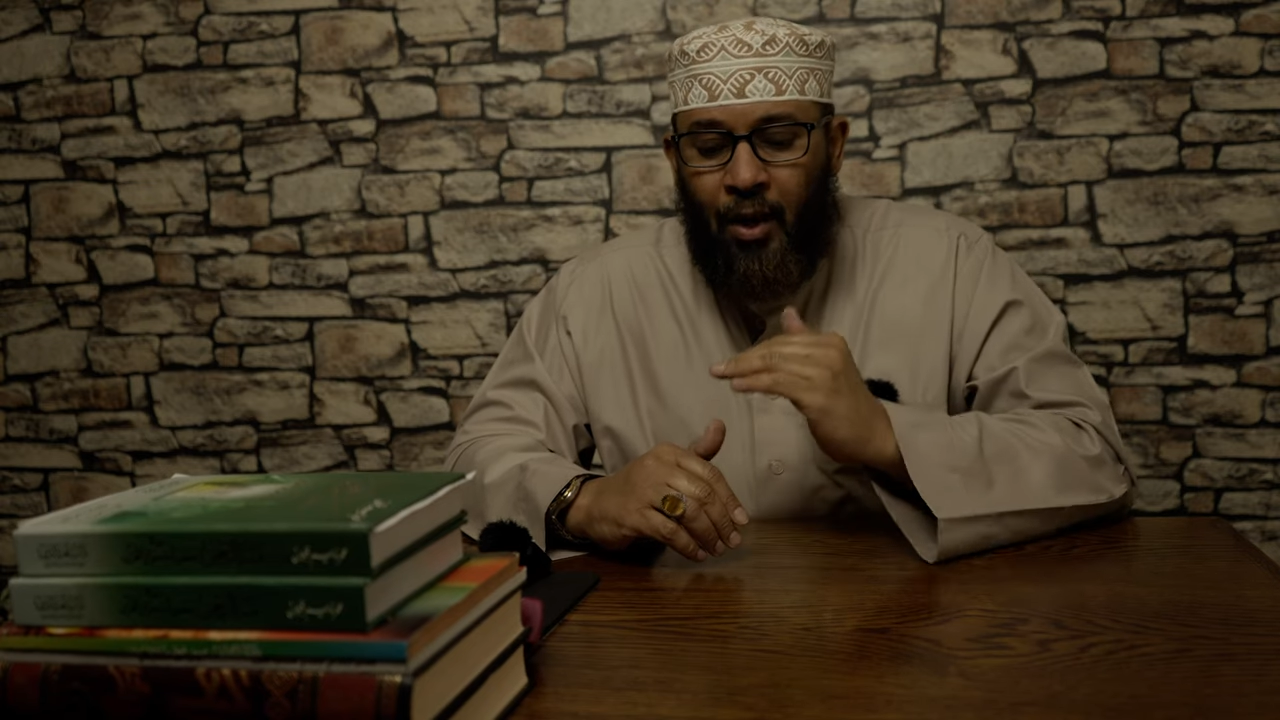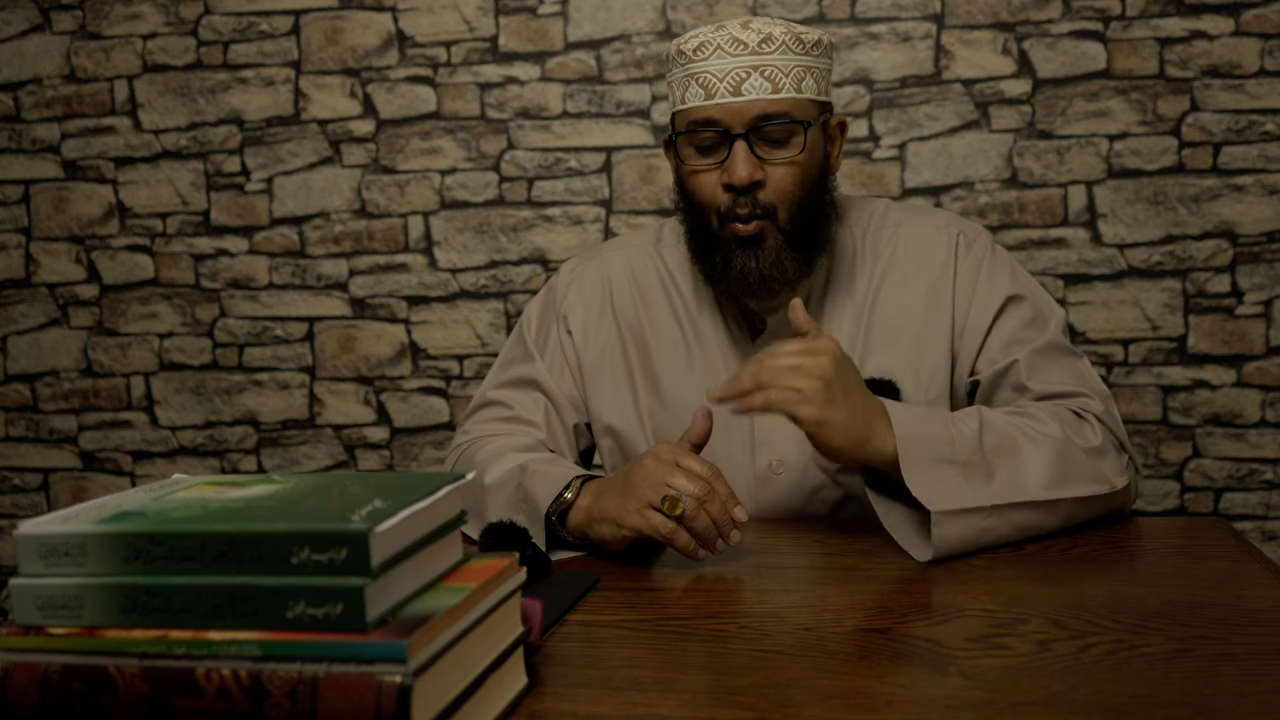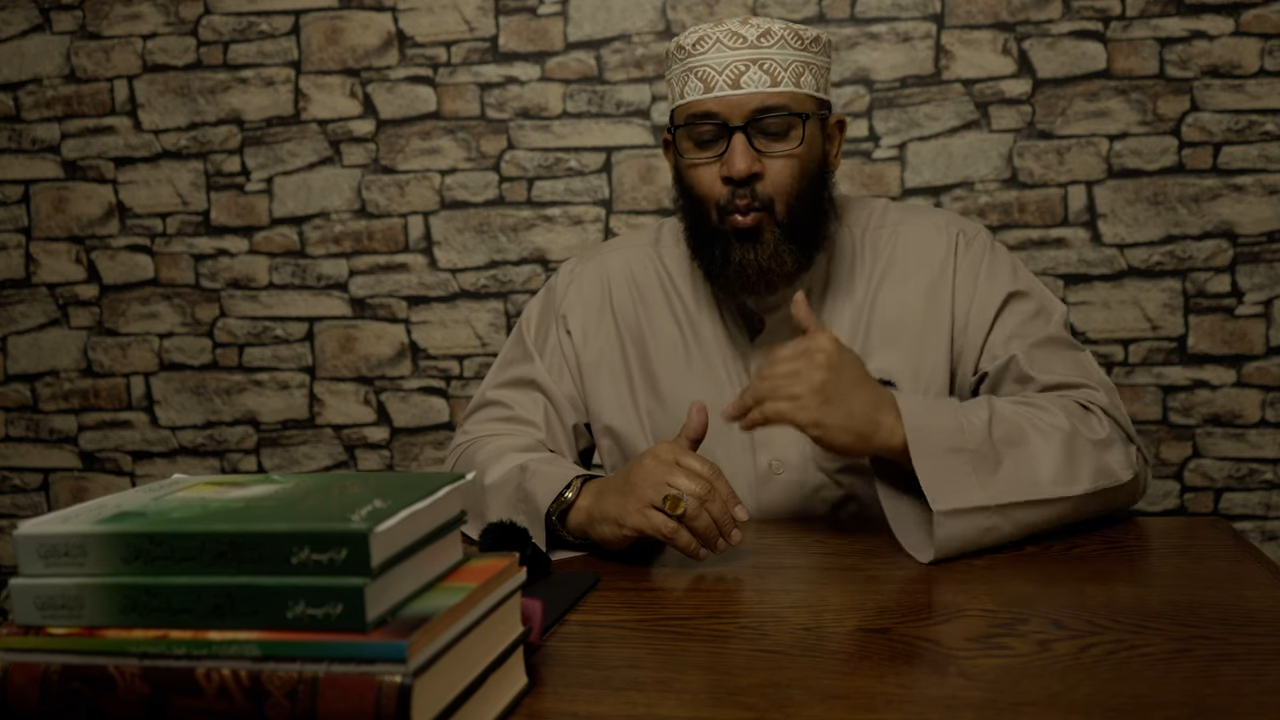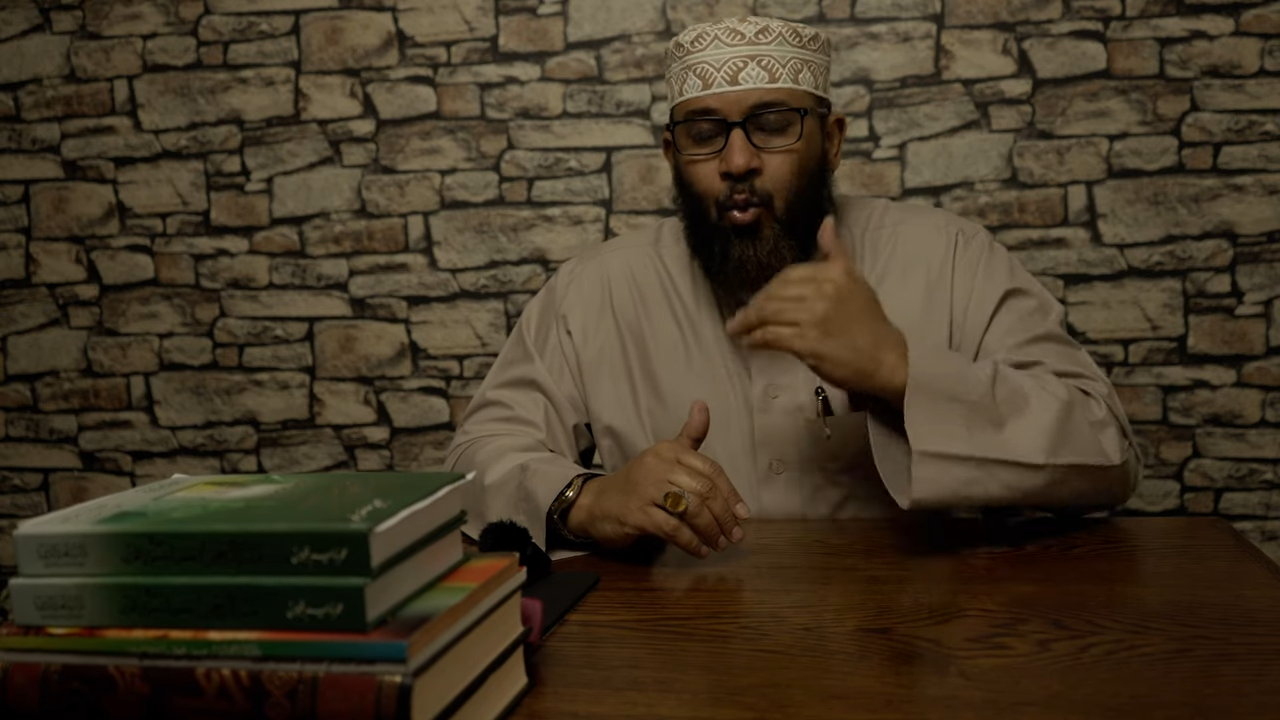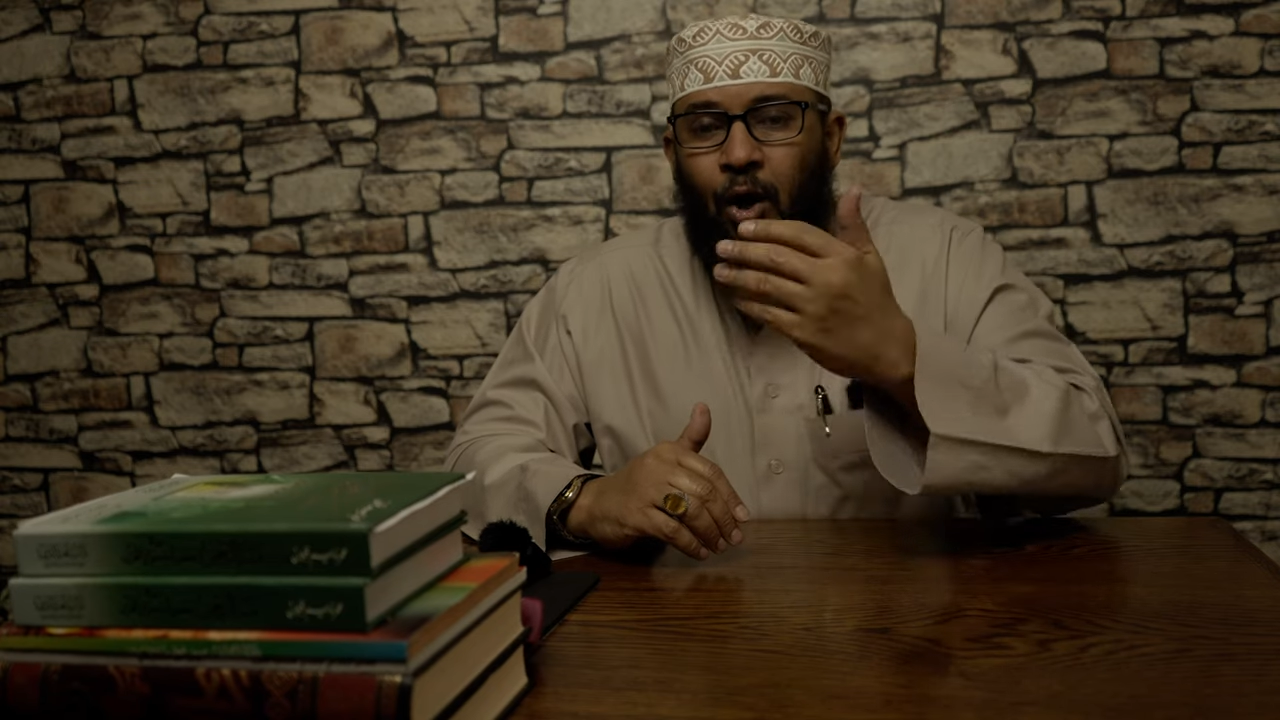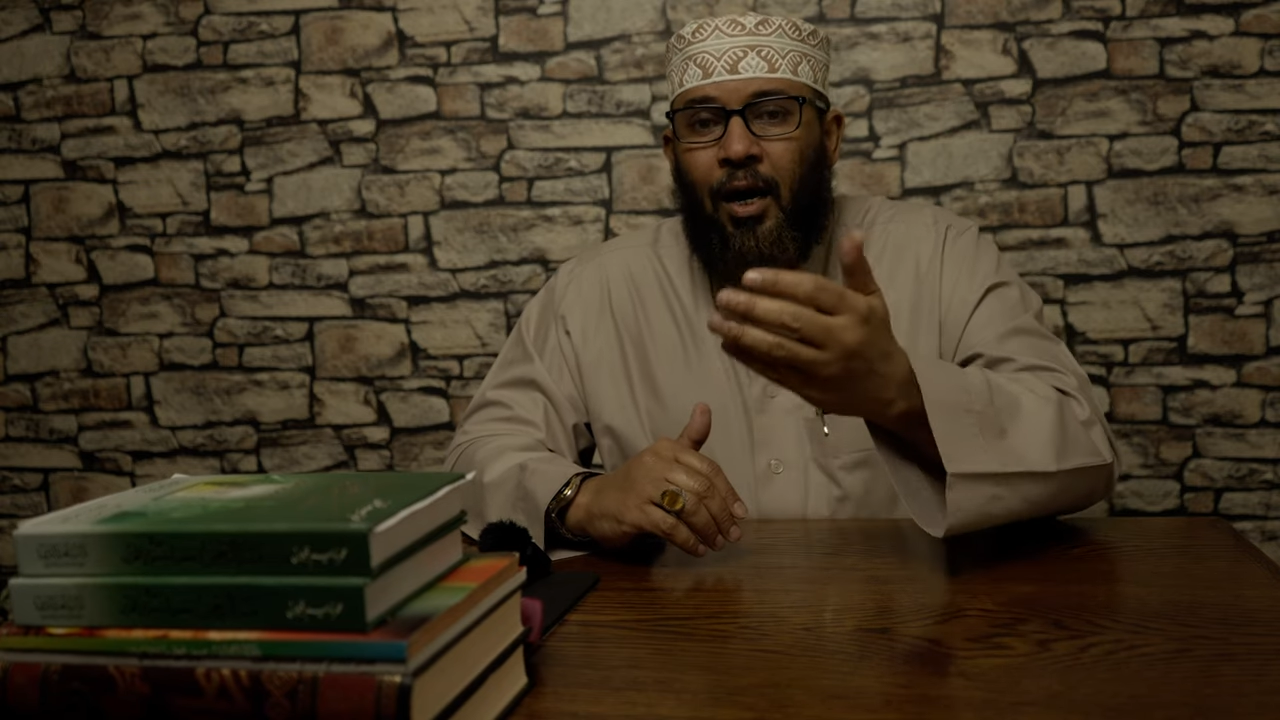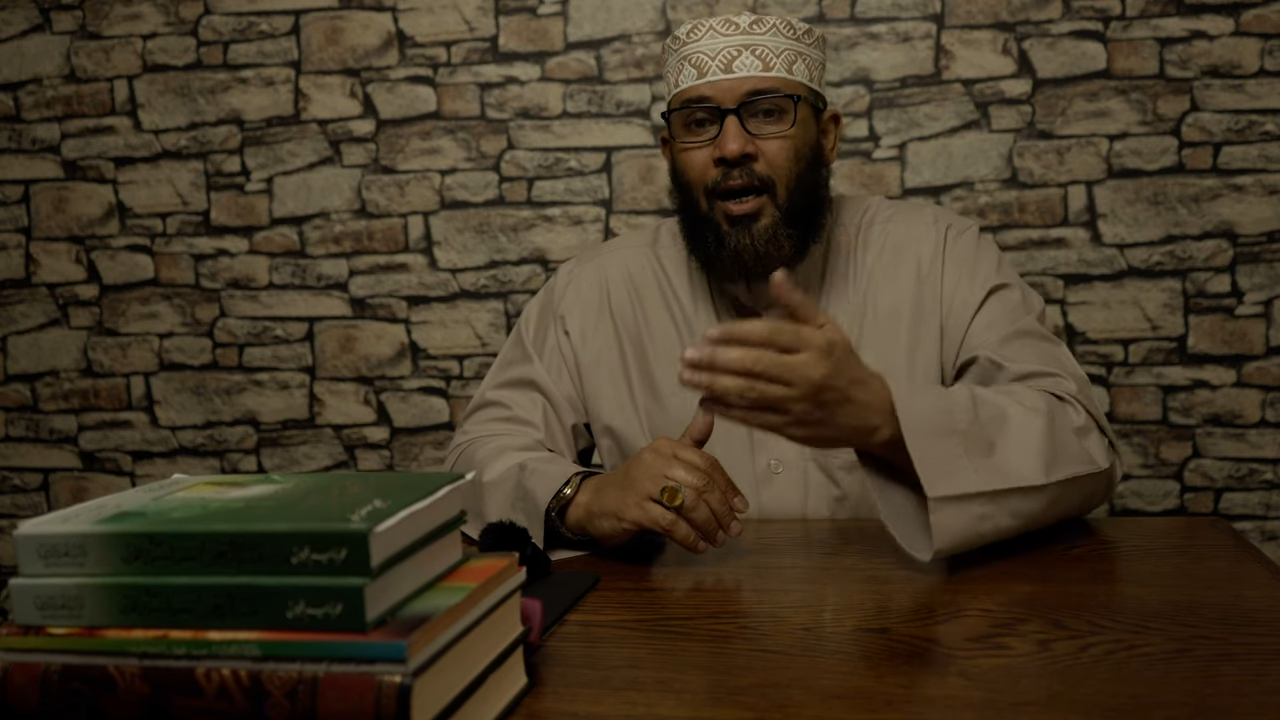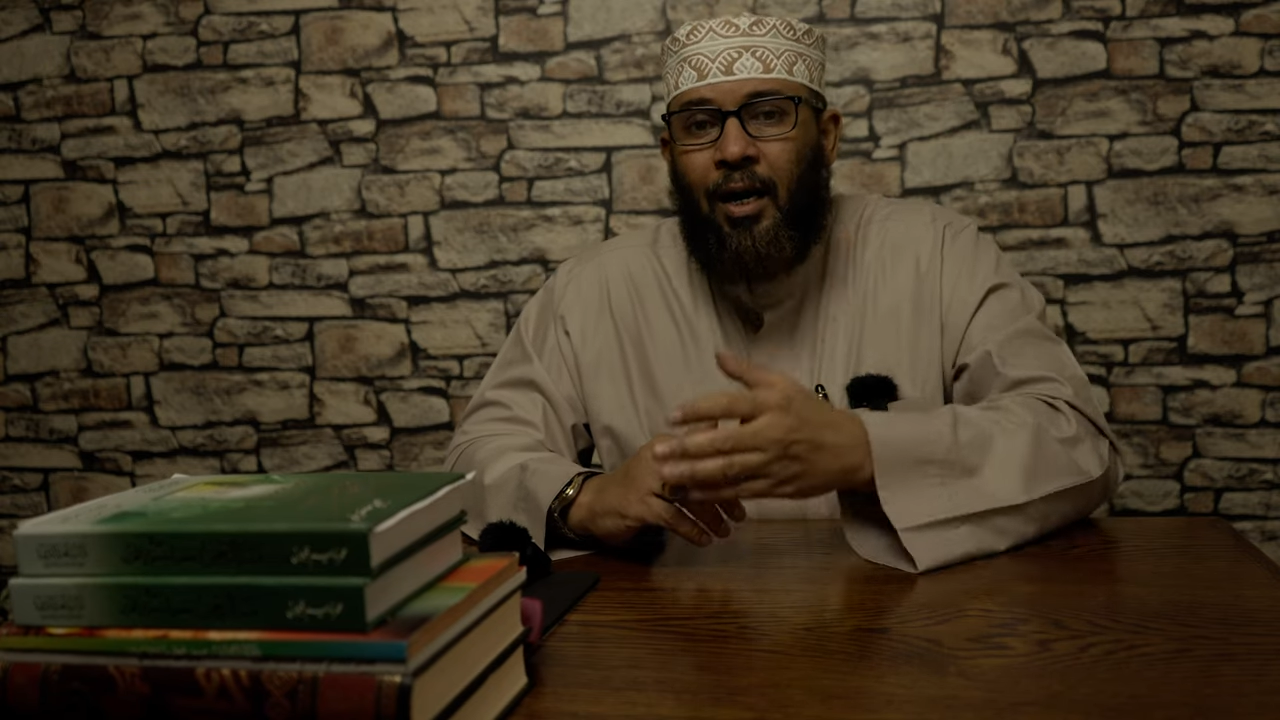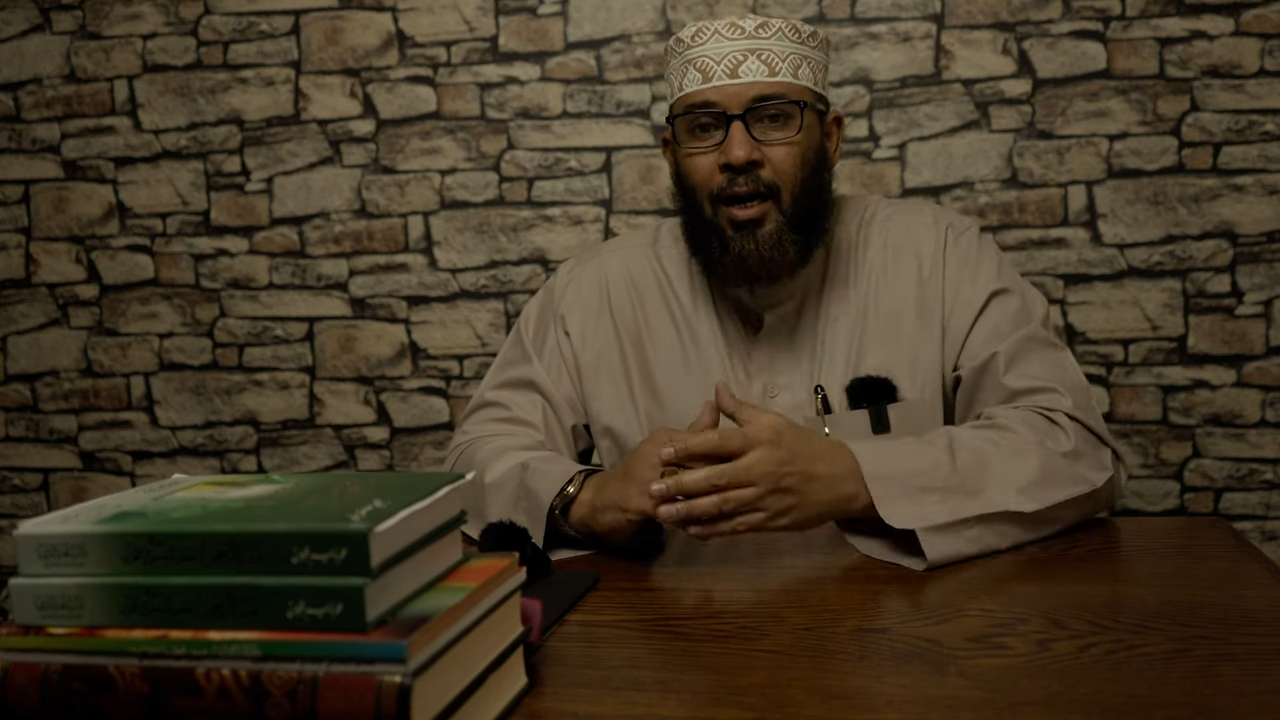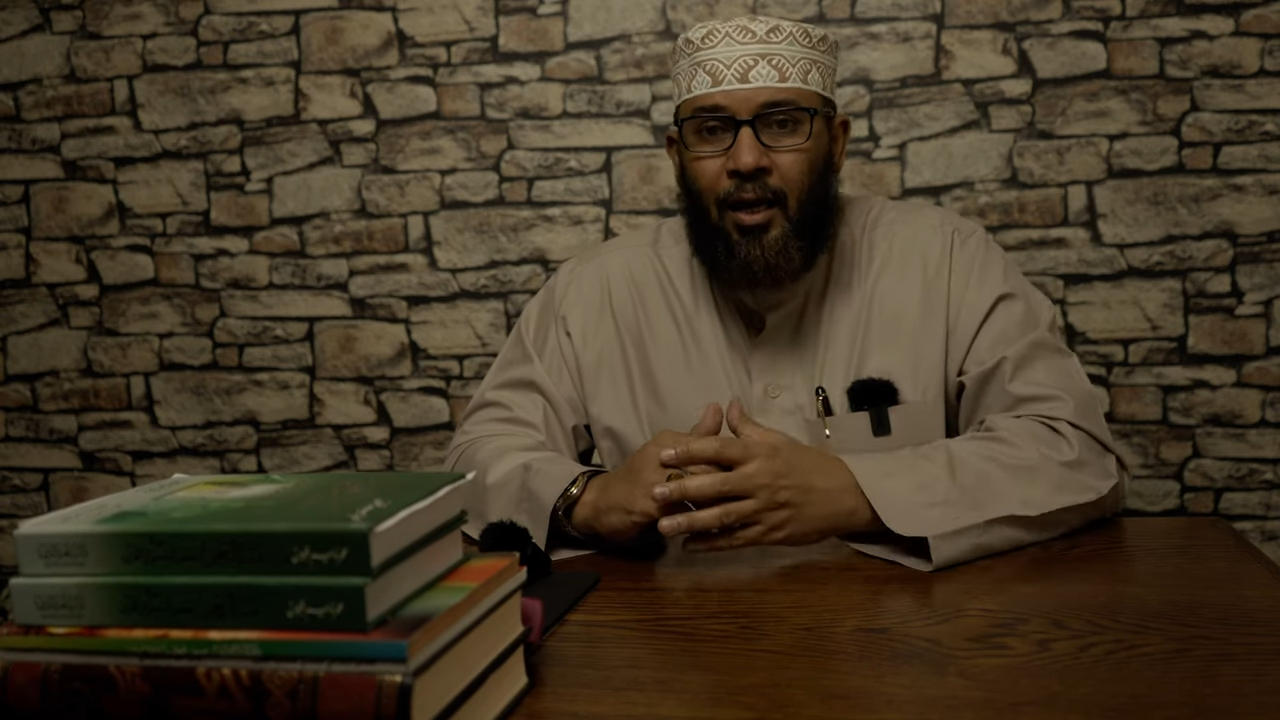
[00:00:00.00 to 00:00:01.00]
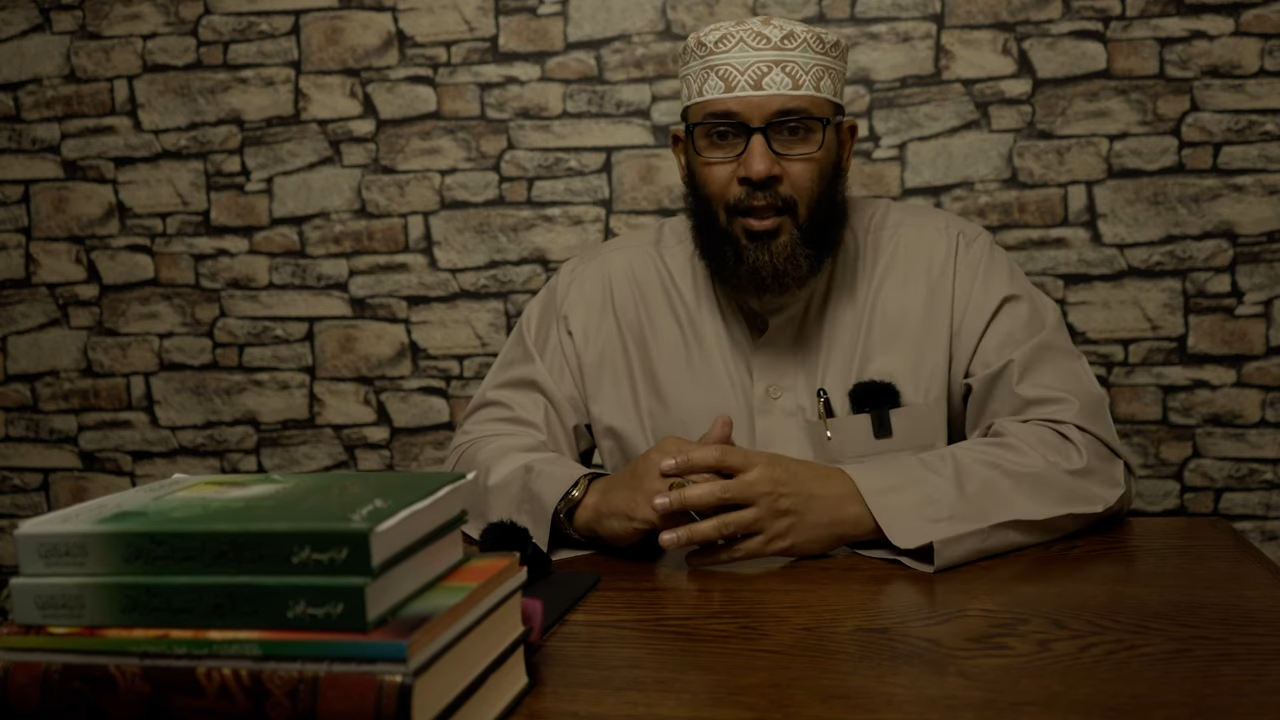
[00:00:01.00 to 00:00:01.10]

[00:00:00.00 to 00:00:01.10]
What are